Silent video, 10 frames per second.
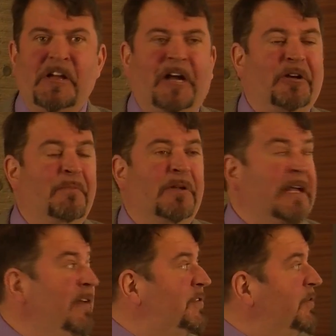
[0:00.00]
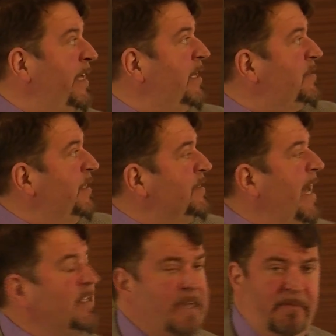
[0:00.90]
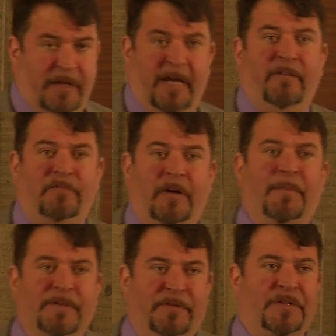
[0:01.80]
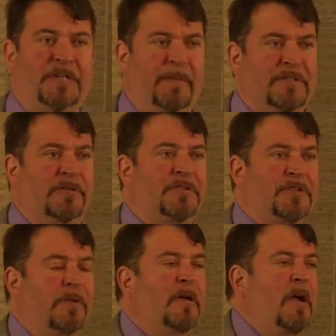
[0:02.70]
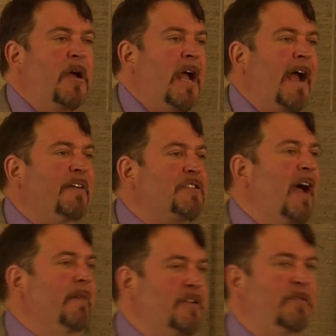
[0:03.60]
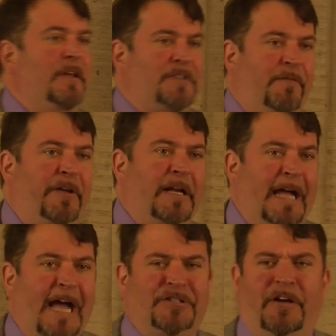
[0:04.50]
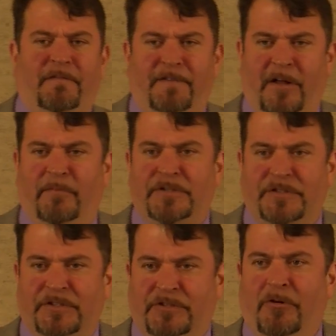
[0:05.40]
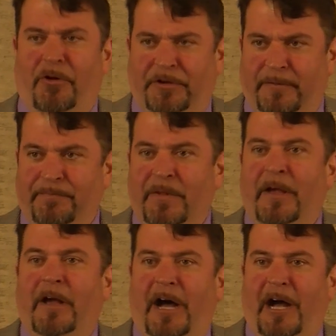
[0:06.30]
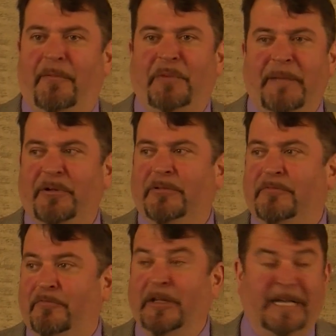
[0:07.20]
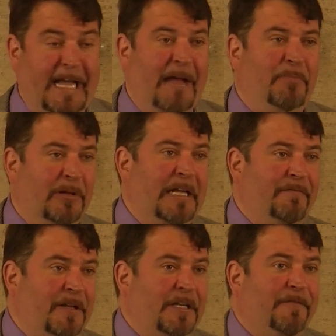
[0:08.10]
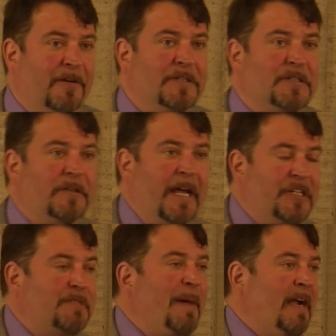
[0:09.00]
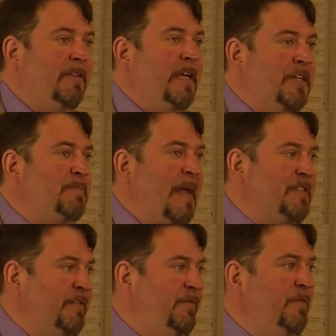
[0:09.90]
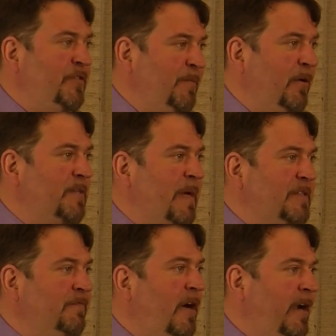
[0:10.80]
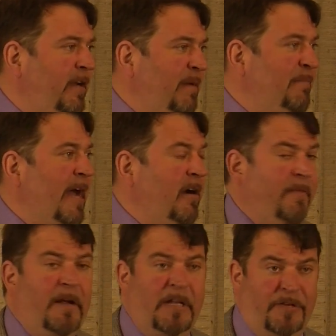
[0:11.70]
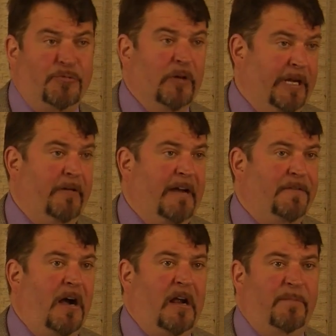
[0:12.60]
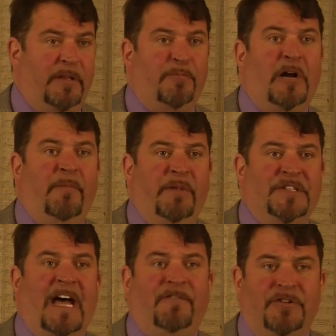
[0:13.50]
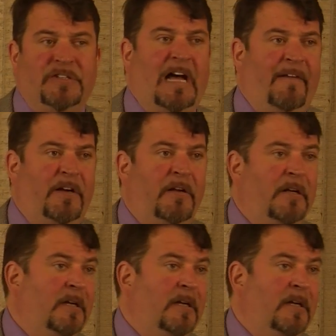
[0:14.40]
Couldn't believe it. So he does the exact same thing and comes up with the same solution. So every time we do this, and if we can catch it on film, which is just golden, people really can't believe the difference. They expect the expensive, super expensive vodka to be better, and it's really great vodka, but the problem is after Slava,